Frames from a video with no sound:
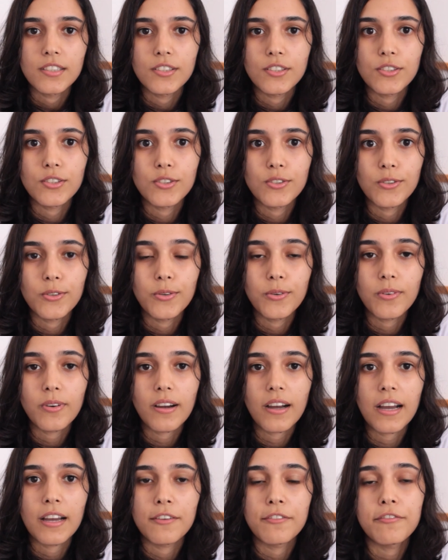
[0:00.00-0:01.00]
So
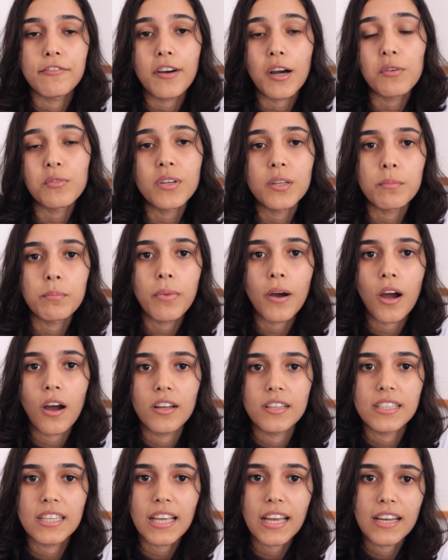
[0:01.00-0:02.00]
I found a
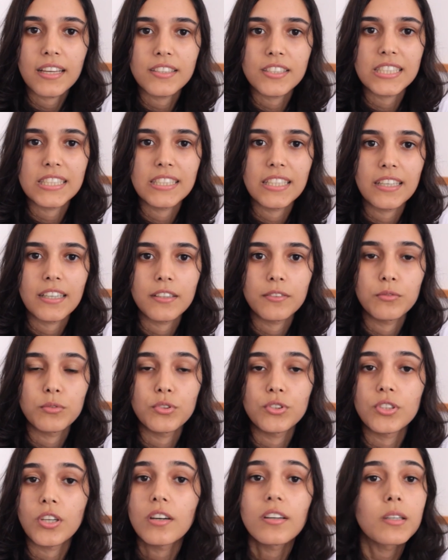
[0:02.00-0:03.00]
podcast that
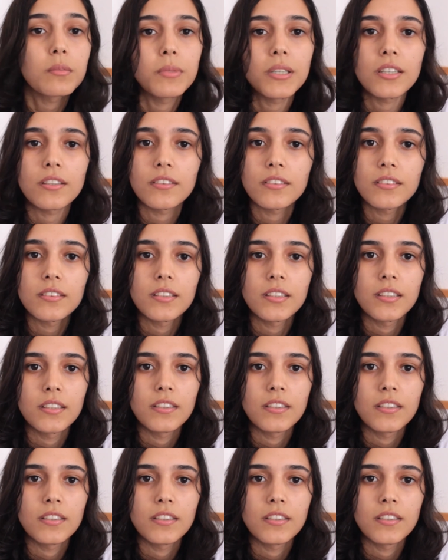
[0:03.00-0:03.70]
would talk about